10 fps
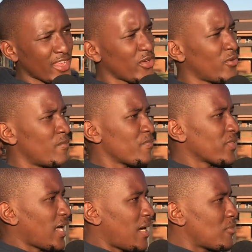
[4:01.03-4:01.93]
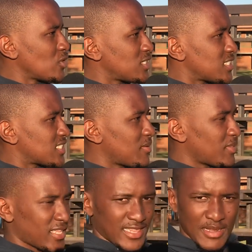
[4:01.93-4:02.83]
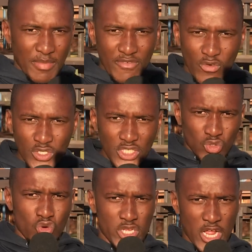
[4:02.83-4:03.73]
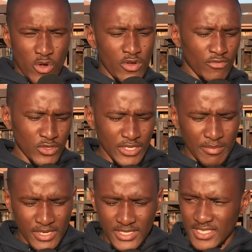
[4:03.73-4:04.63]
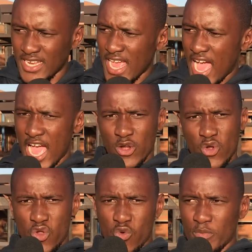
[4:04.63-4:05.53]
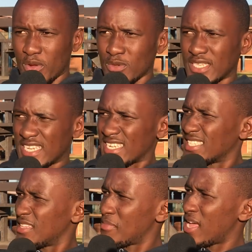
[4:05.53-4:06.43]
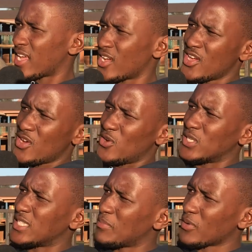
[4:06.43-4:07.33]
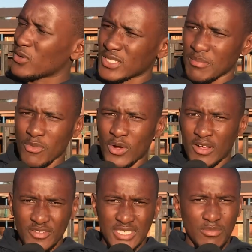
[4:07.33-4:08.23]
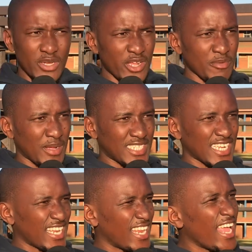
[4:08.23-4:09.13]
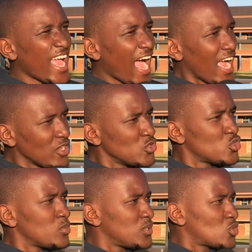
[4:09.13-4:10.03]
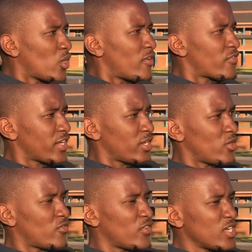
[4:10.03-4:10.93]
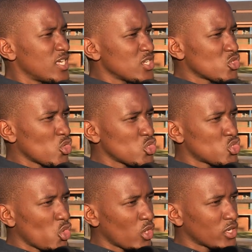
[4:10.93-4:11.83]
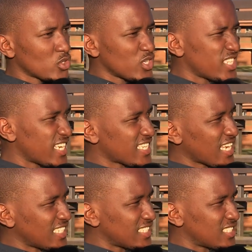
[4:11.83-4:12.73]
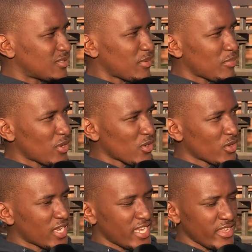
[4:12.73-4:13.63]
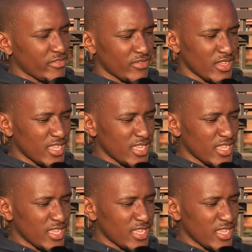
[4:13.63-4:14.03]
you. I'm noticing something that my voice has gone down for some reason. I don't know, because I trust the mic, or is it because I'm more comfortable than my channel? I used to be so afraid of don't talk, don't take tangents, people are gonna leave.